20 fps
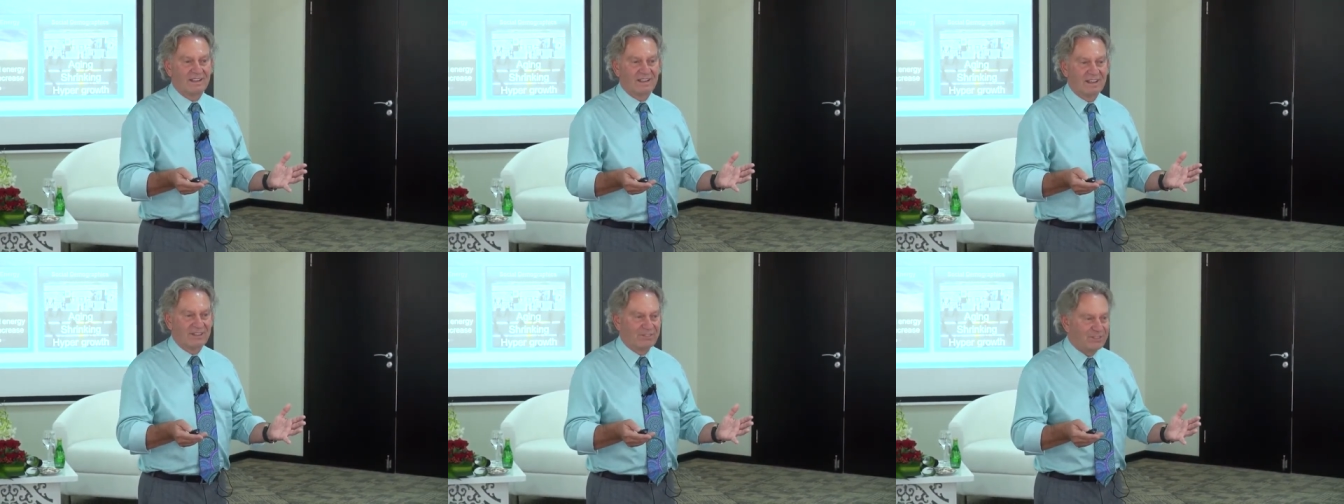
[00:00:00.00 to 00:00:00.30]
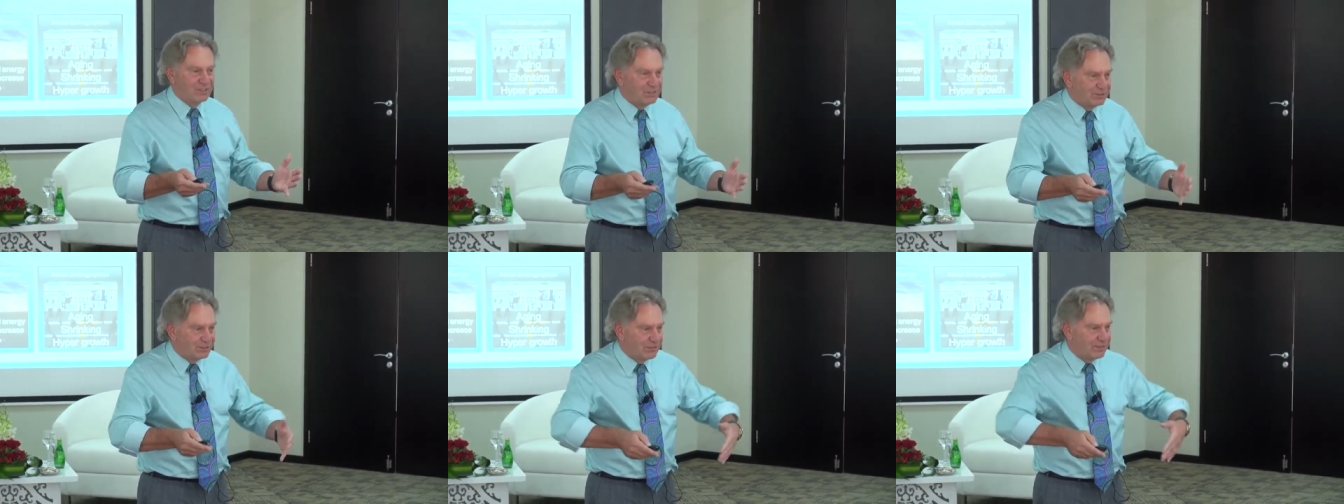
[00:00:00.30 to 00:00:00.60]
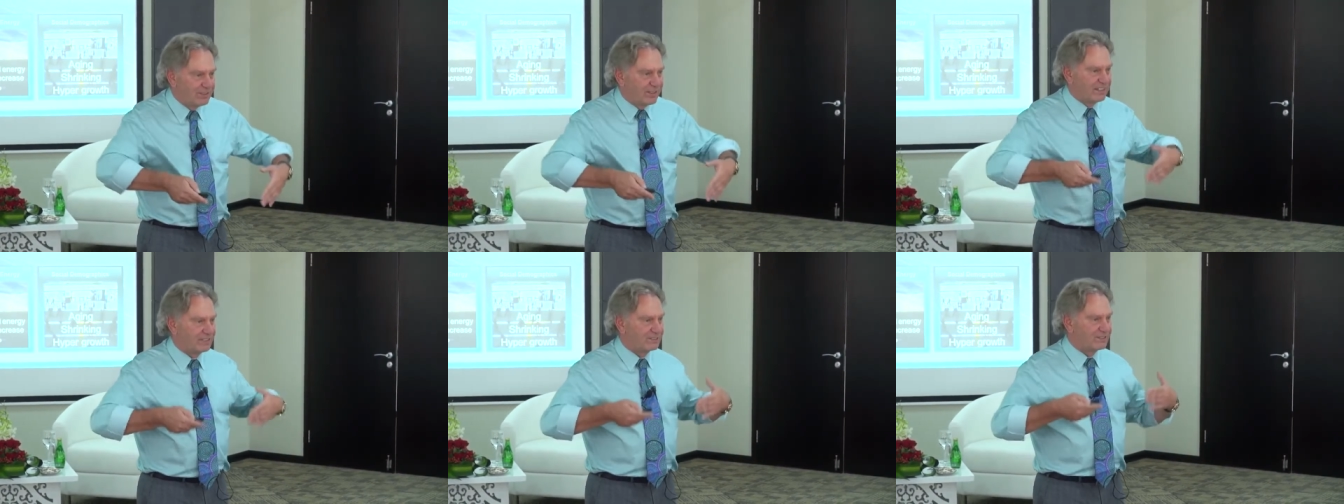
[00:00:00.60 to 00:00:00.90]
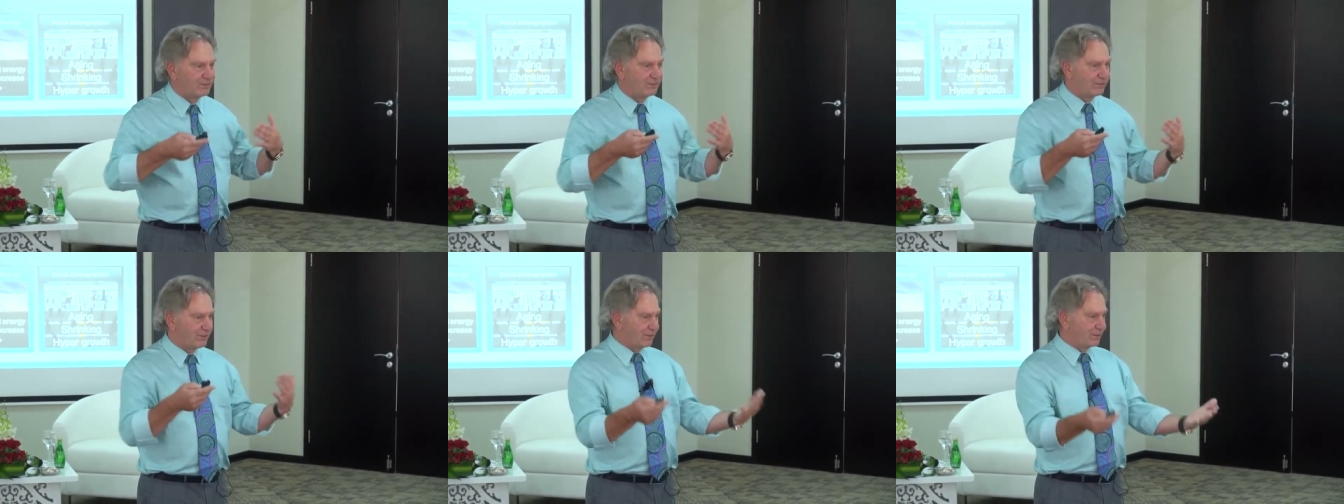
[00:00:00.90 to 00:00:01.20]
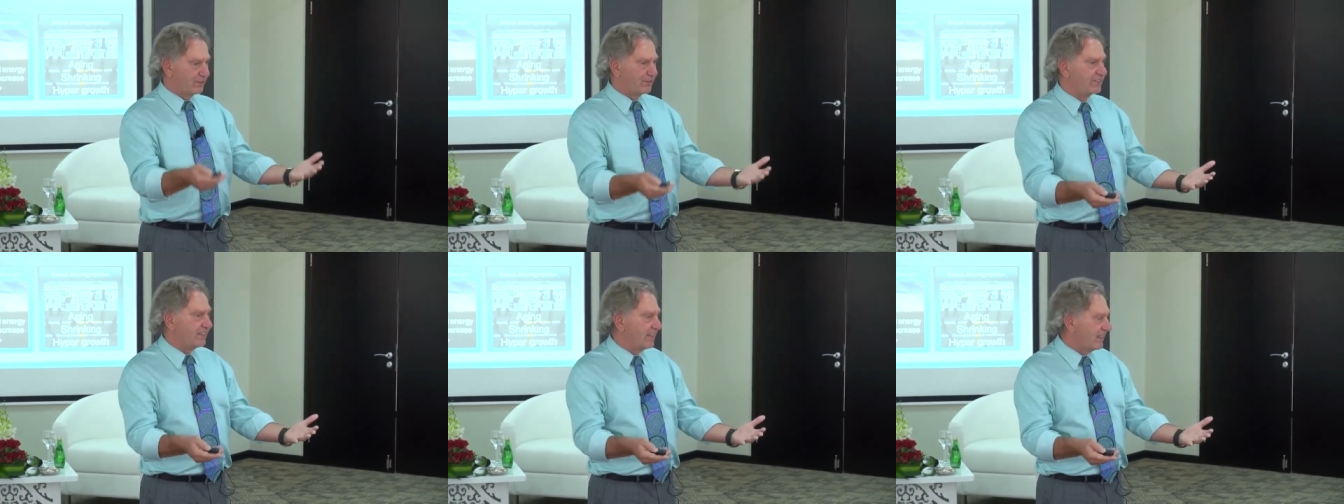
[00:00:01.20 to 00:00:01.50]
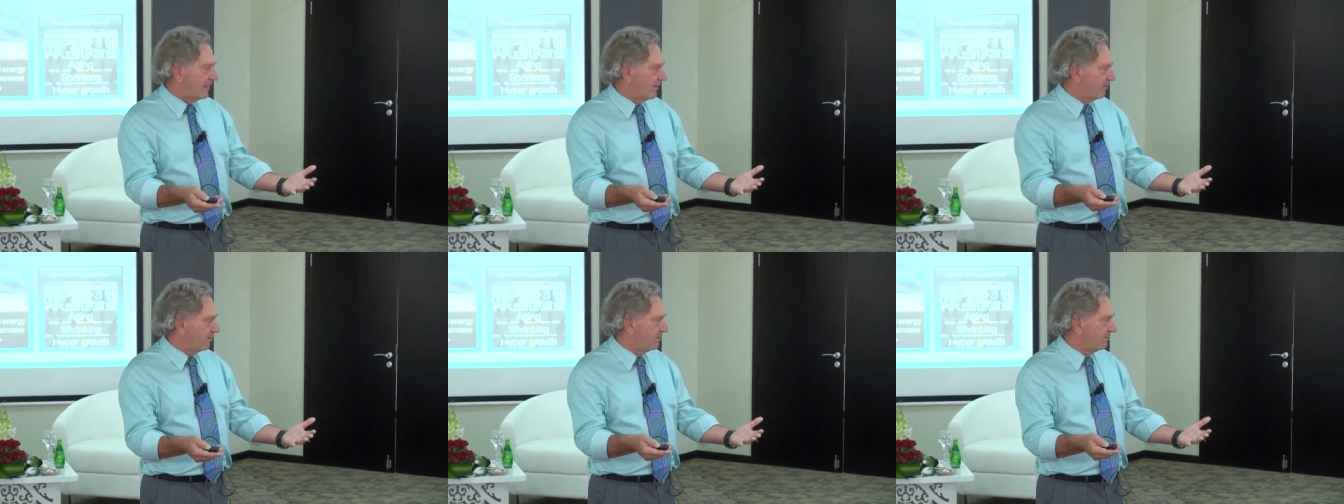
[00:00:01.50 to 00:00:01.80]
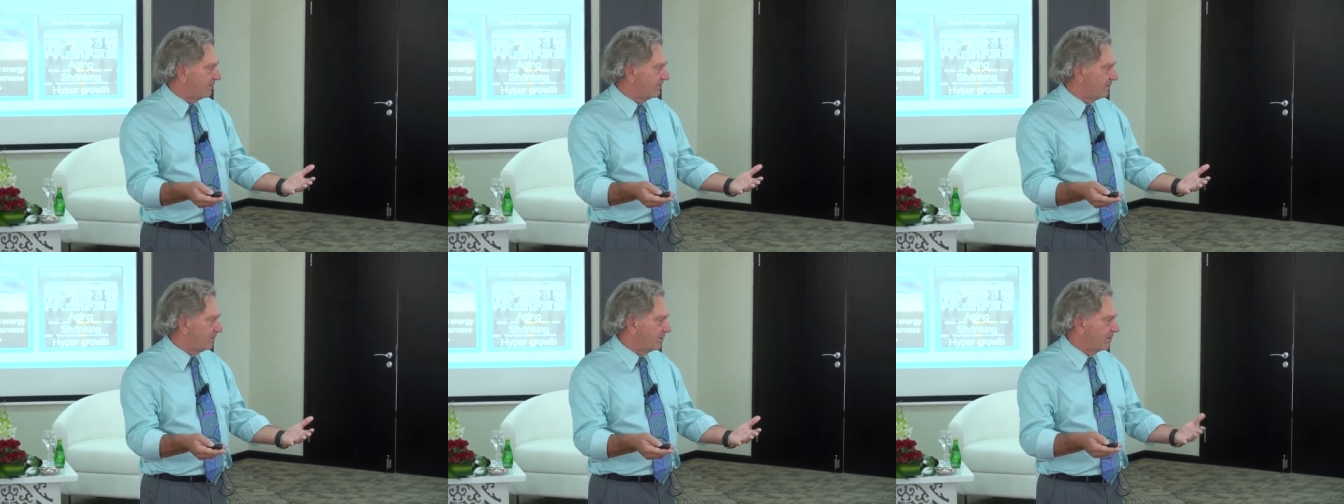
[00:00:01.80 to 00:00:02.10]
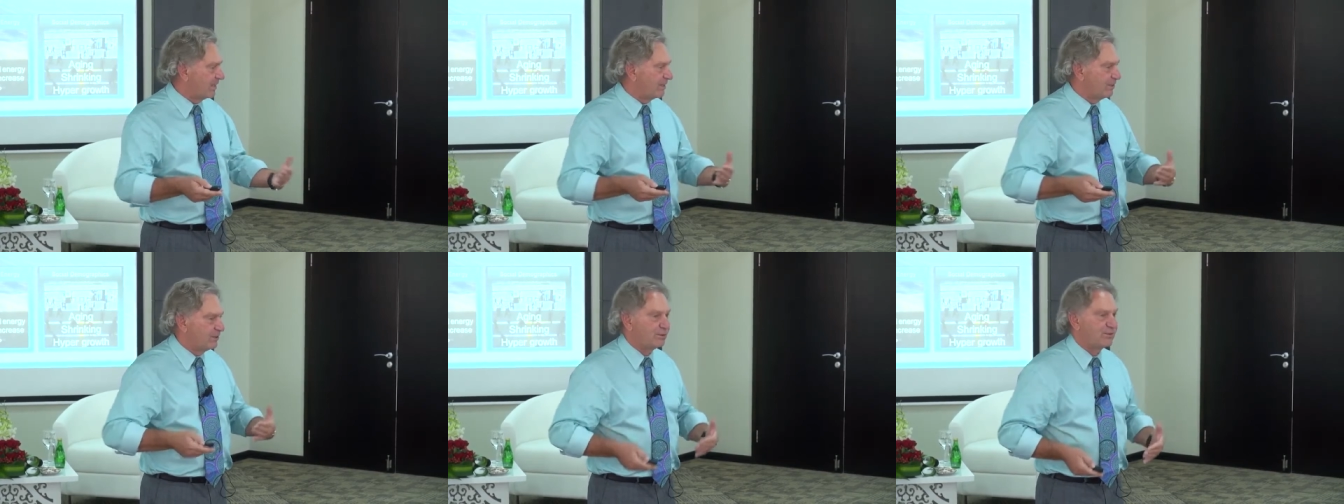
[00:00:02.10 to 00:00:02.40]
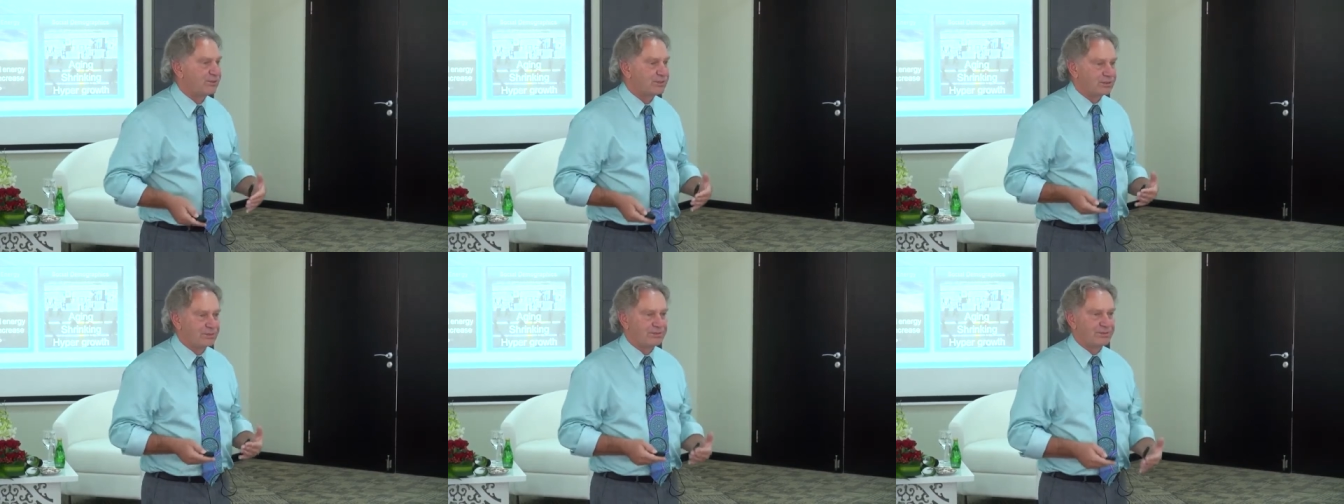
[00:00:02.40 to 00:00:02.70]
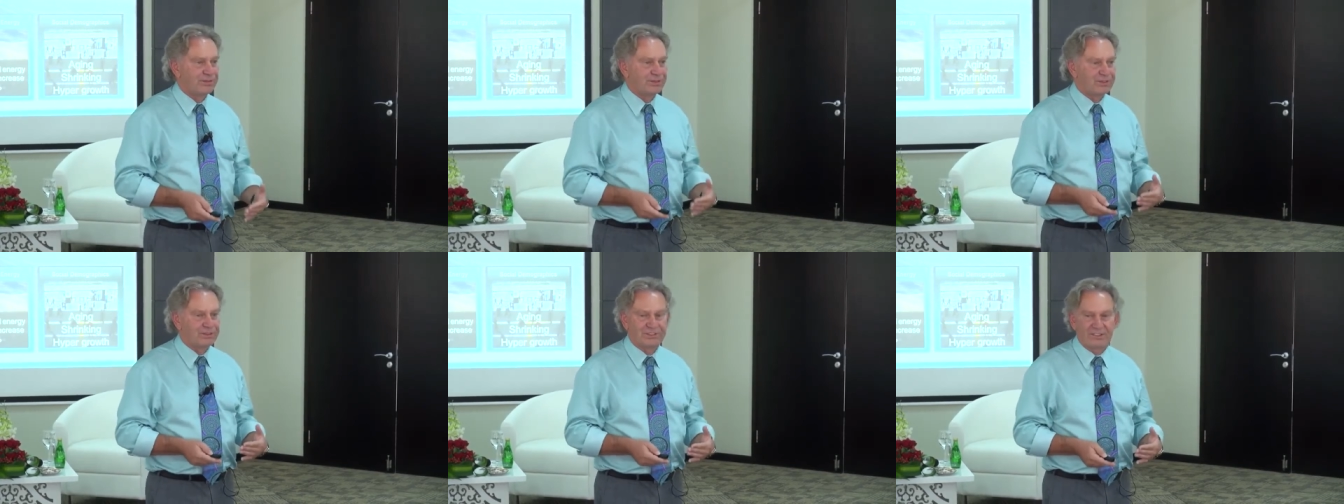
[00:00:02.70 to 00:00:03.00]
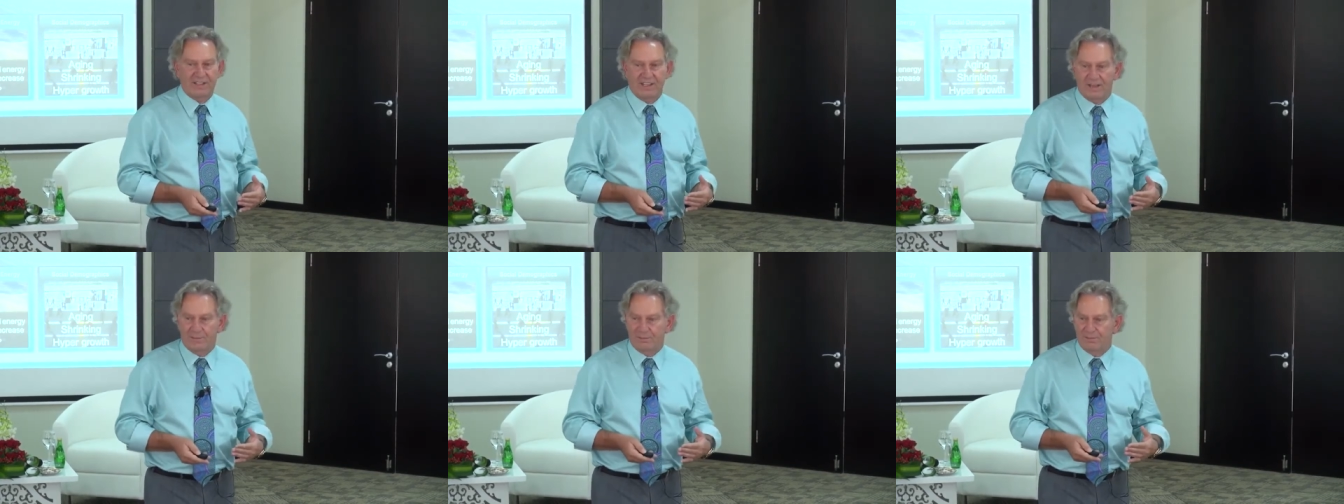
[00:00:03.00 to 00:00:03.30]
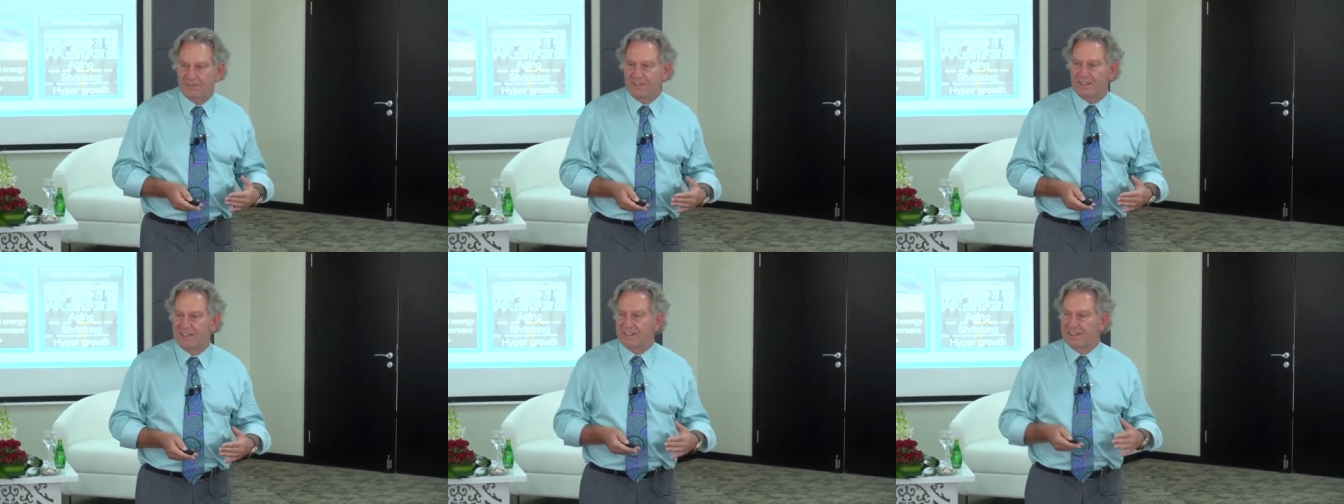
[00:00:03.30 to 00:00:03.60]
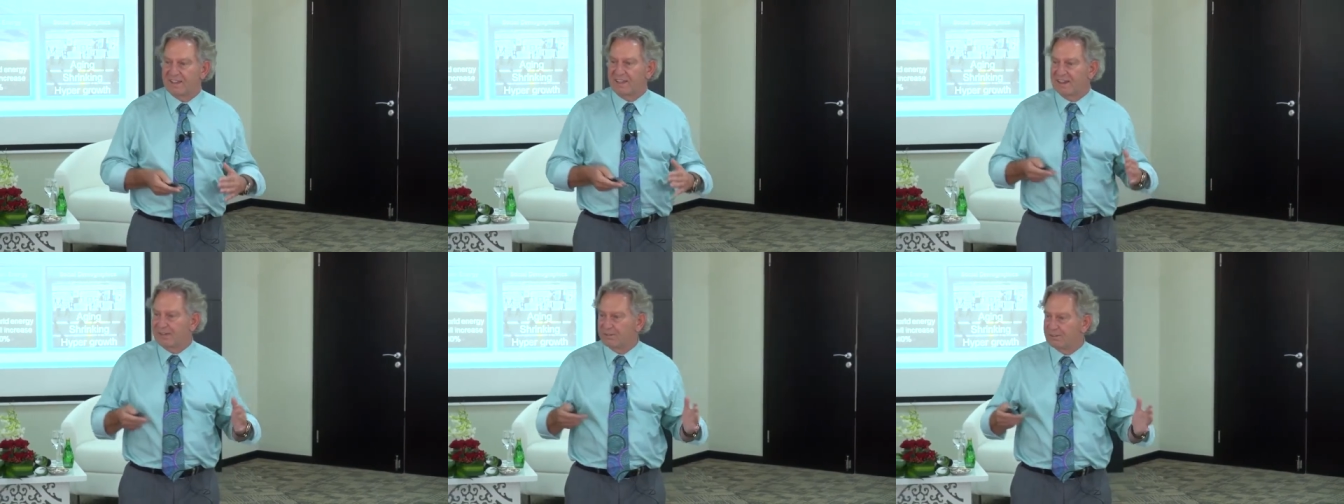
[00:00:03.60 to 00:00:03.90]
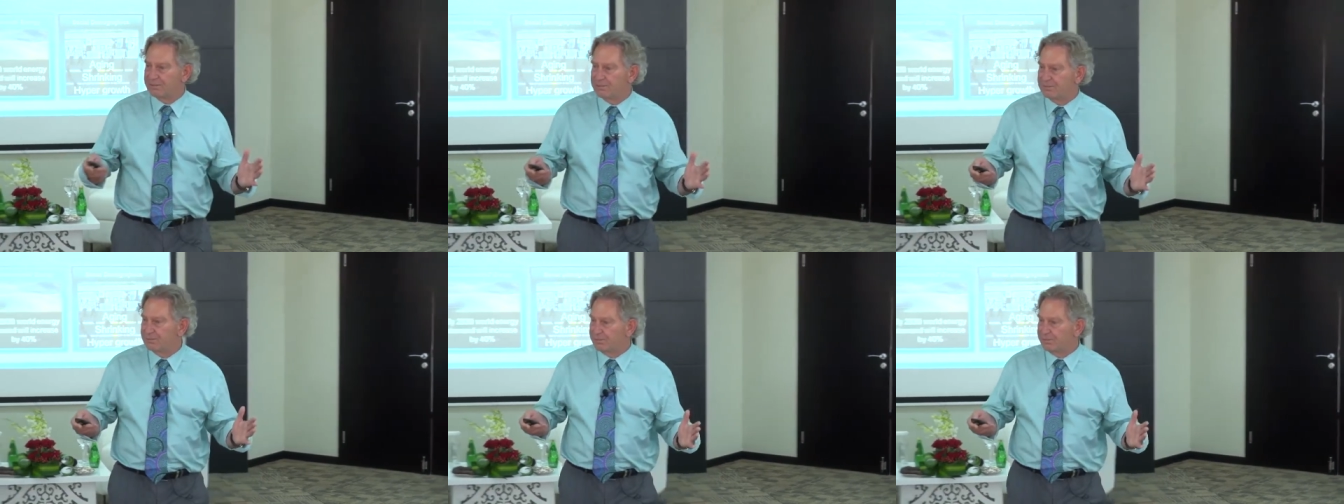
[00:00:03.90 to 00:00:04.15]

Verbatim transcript: If you do things the first time, you can do it the first time, thinking out of the